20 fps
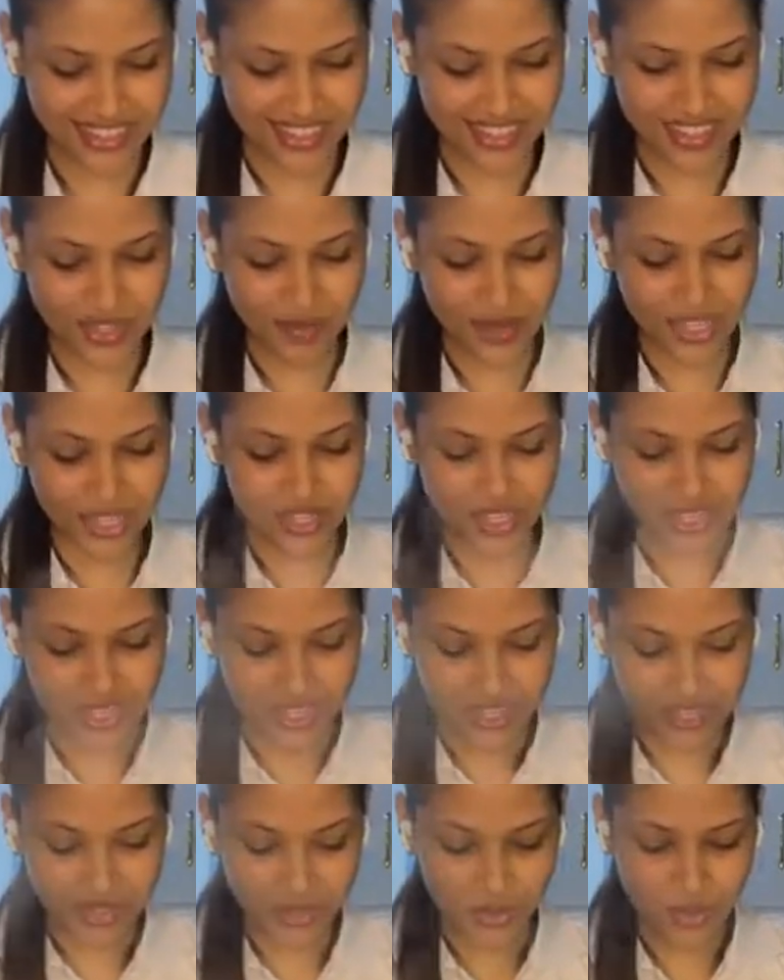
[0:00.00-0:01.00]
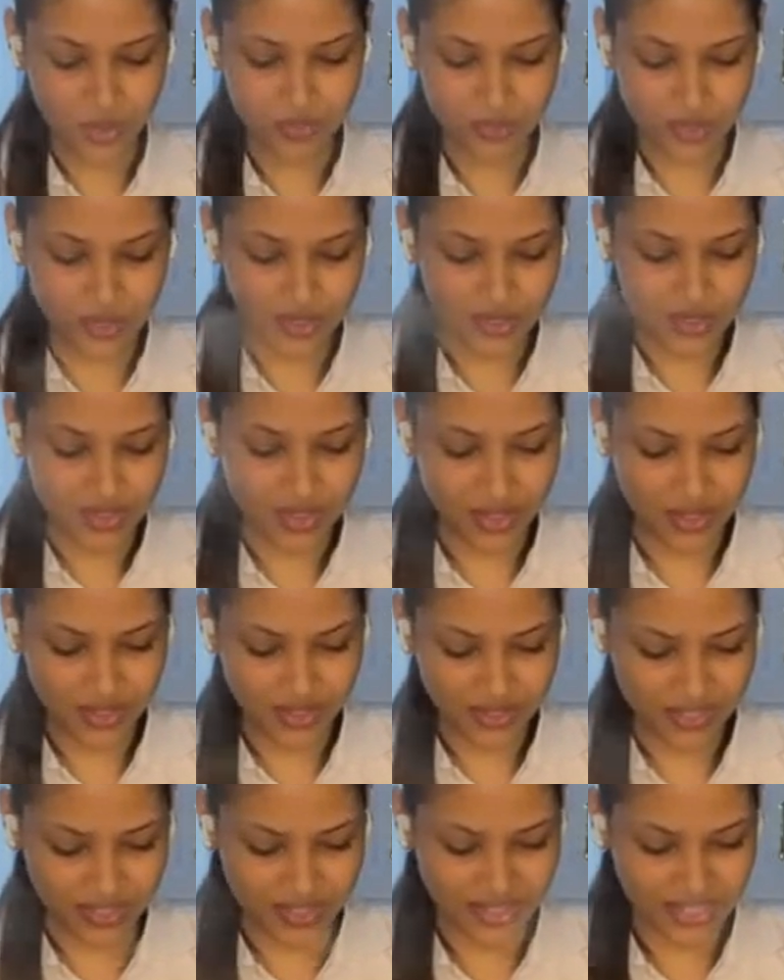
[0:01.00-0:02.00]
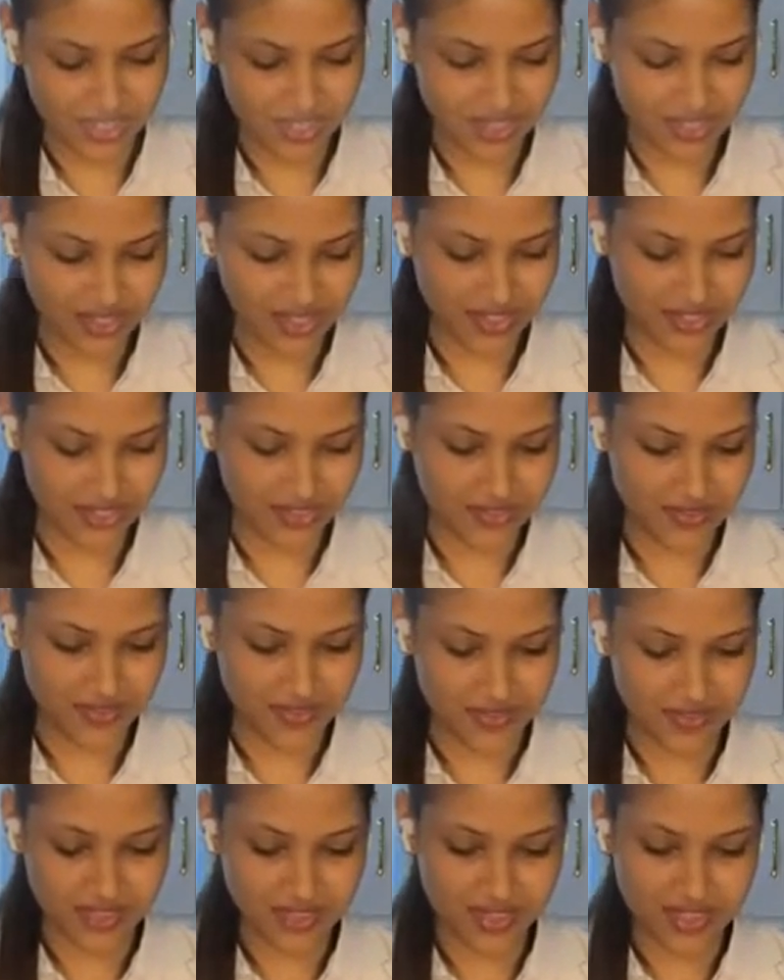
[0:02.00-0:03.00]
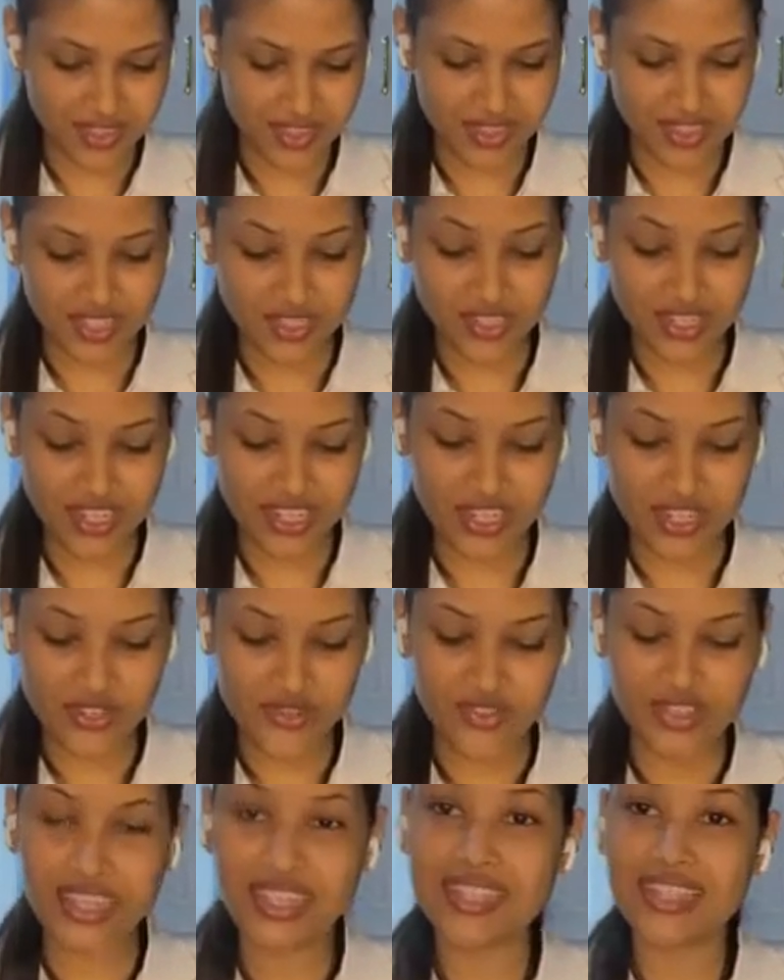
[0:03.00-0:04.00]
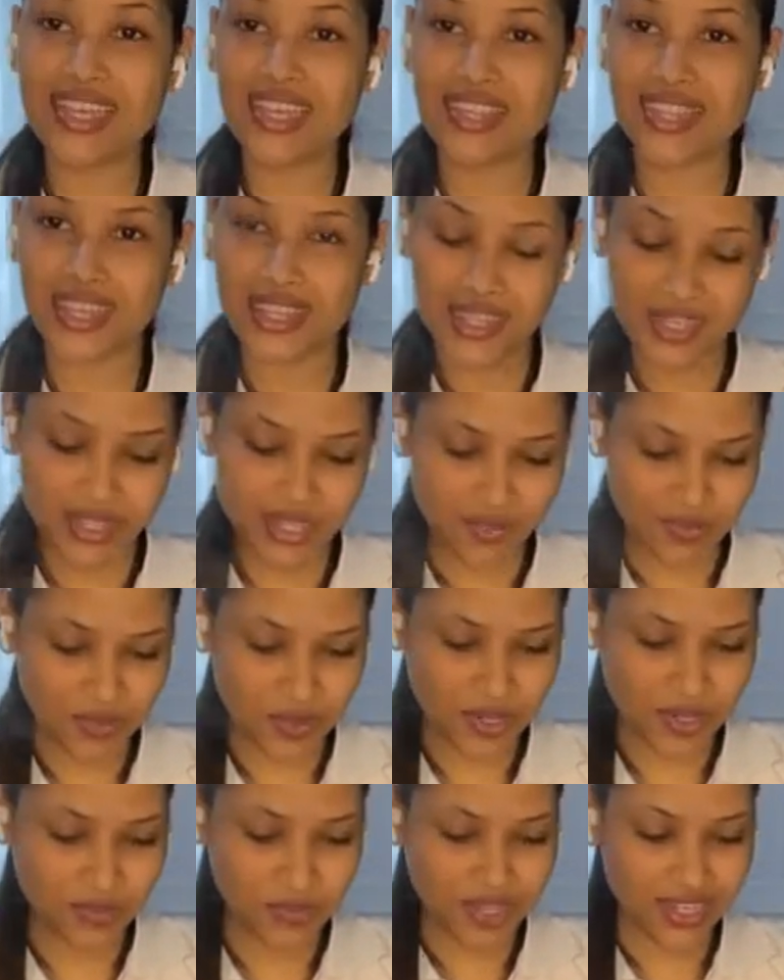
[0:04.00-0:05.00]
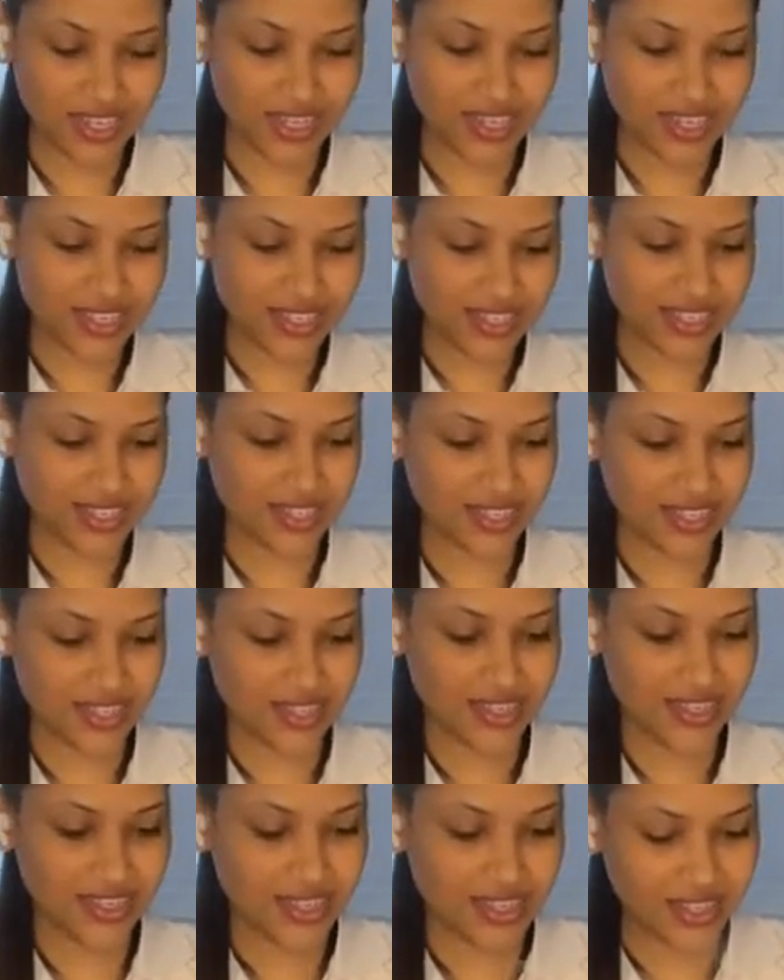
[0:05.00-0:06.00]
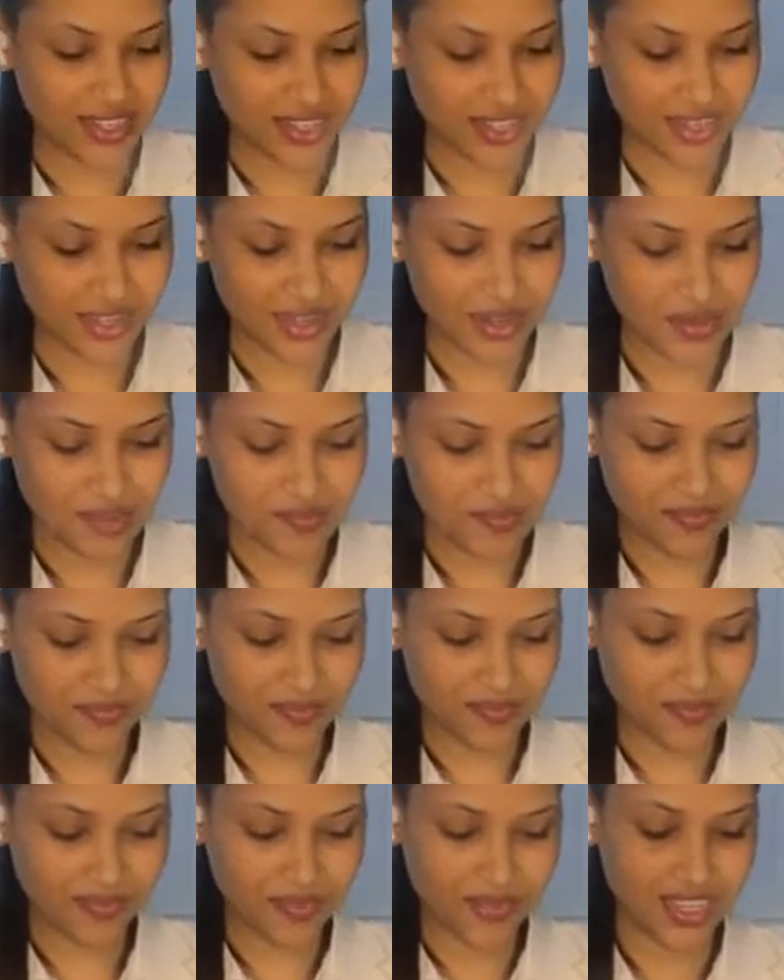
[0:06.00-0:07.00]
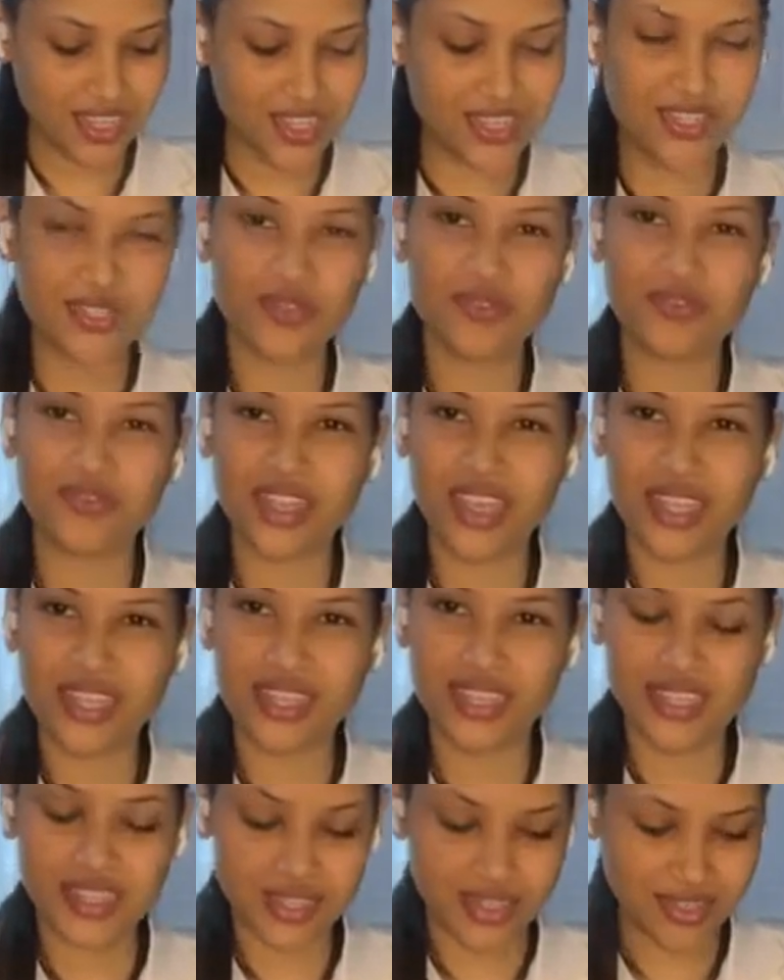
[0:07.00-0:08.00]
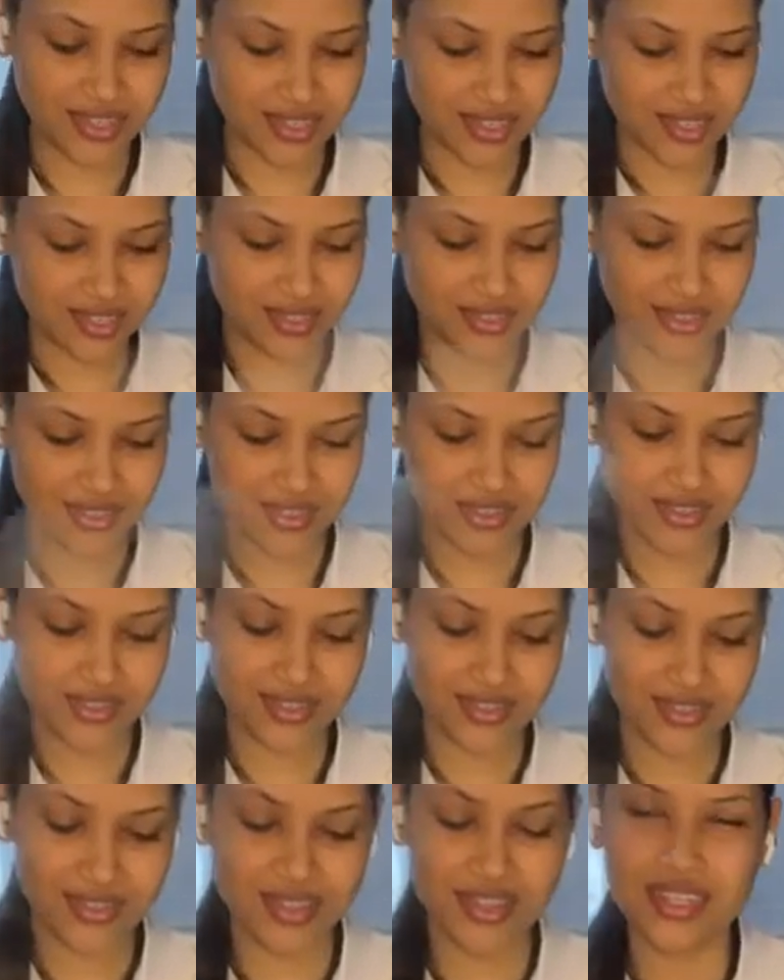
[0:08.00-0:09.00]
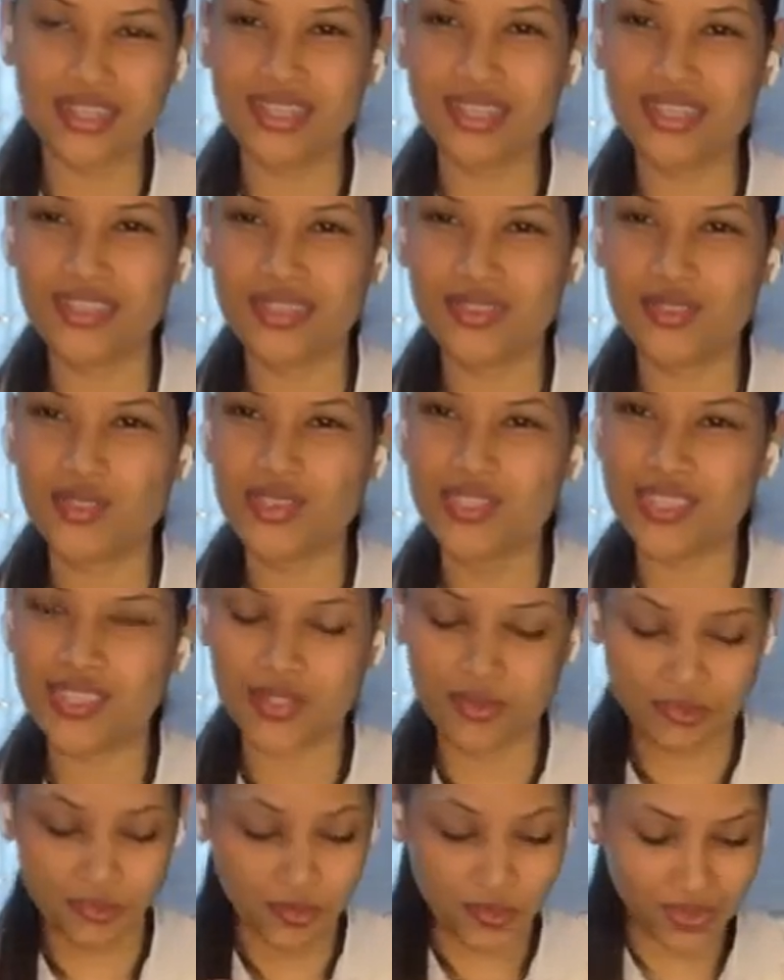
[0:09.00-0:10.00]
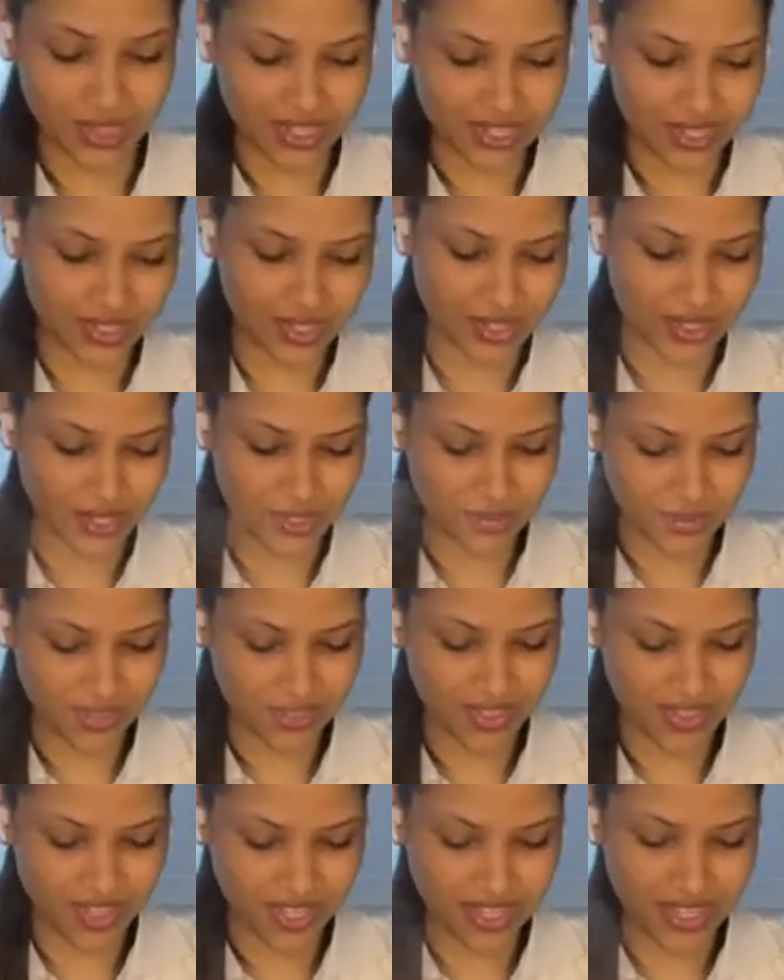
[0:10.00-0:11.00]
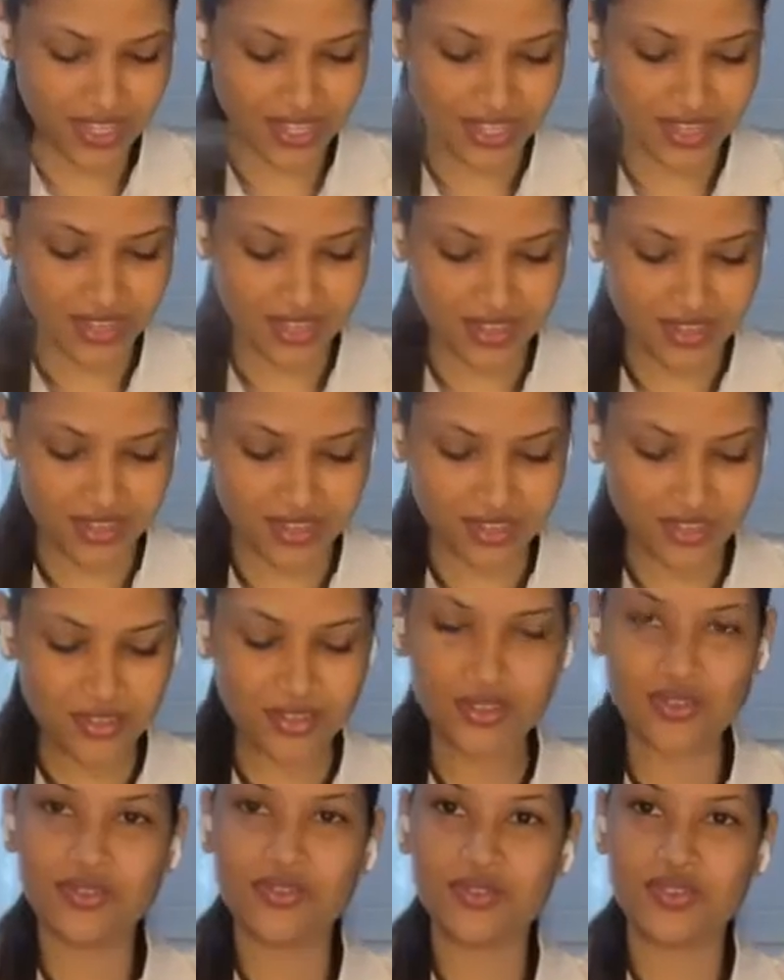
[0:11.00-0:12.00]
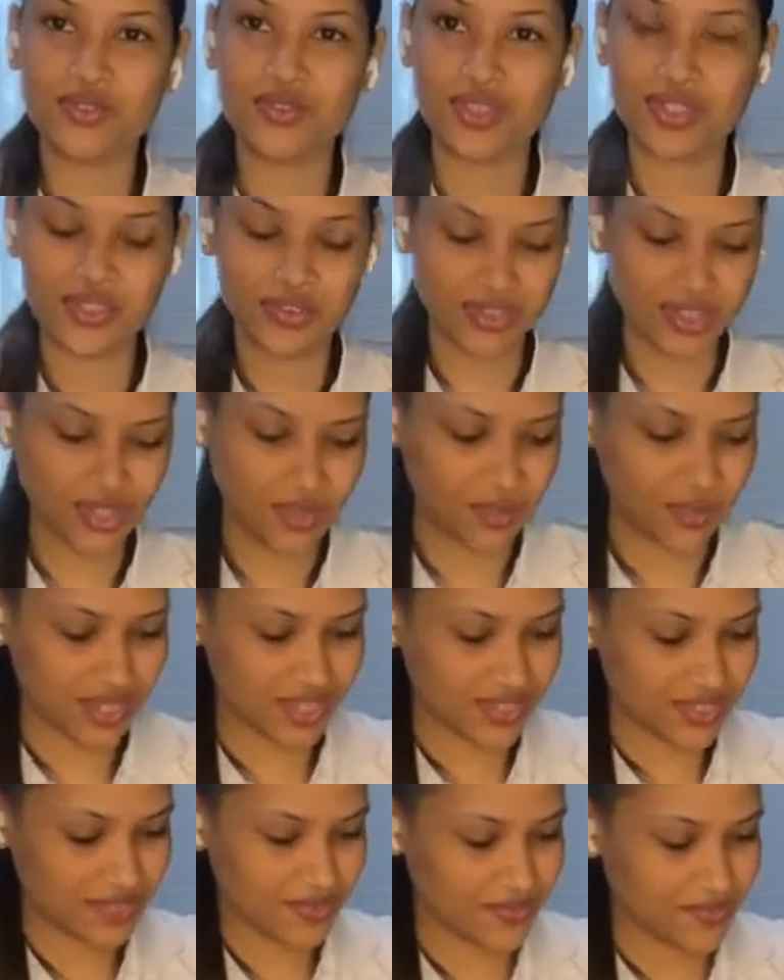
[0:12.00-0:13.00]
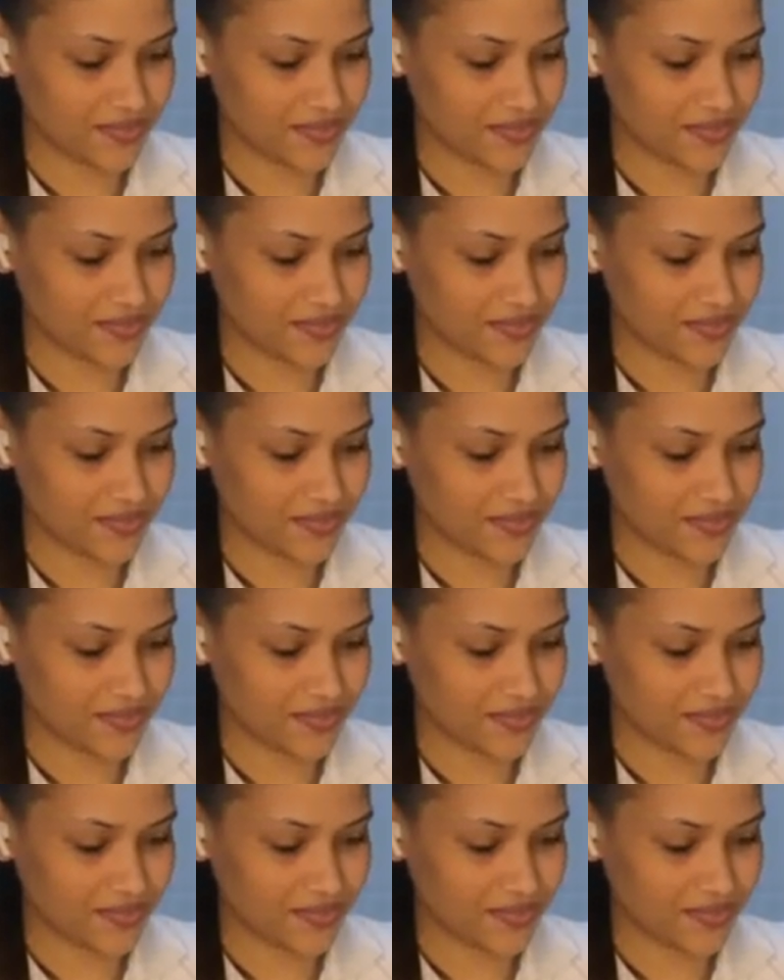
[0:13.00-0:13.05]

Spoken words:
So my chicken is almost reduced. The chicken is really tender at this point because it's so finely cut in those small little cubes. It's going to cook through really, really quick.